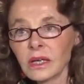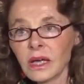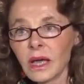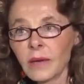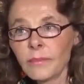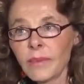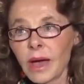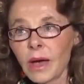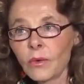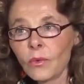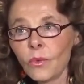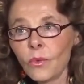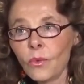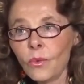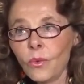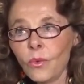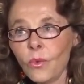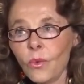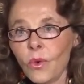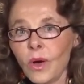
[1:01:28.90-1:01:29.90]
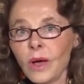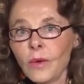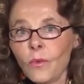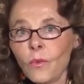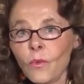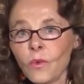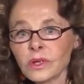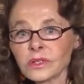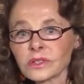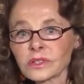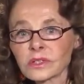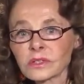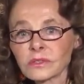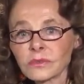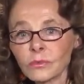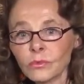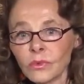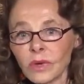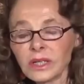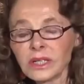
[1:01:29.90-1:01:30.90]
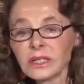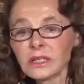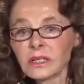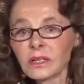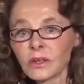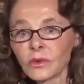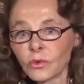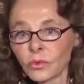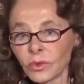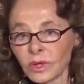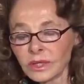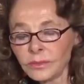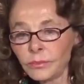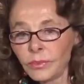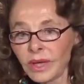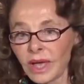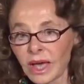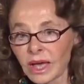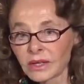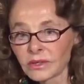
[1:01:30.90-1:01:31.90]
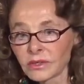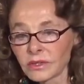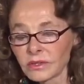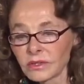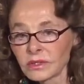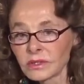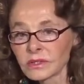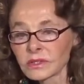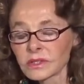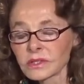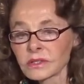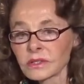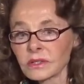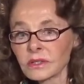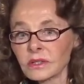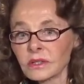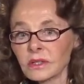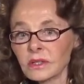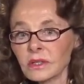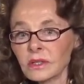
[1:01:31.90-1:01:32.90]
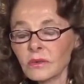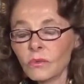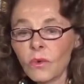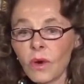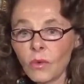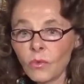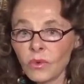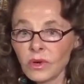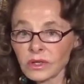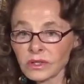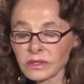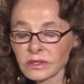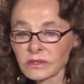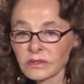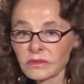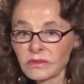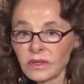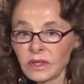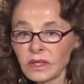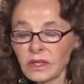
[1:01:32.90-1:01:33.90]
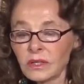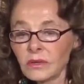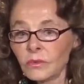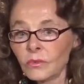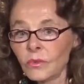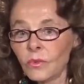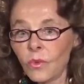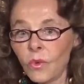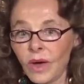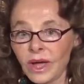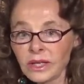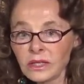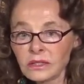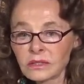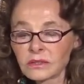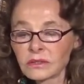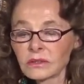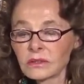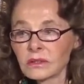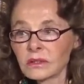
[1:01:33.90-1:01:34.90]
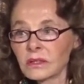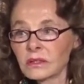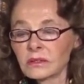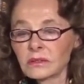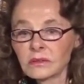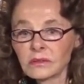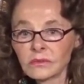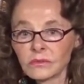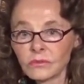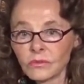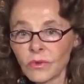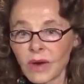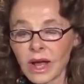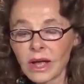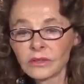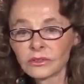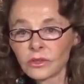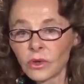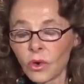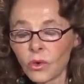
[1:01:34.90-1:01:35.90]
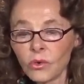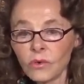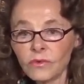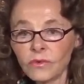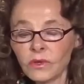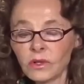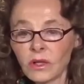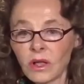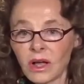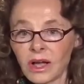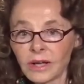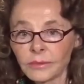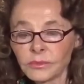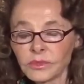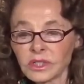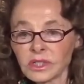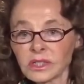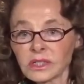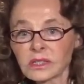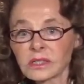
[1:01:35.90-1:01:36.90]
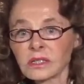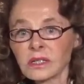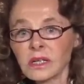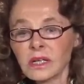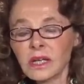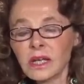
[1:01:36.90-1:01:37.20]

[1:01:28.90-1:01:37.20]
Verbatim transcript: about what was running grid patterns what was the white round oval object,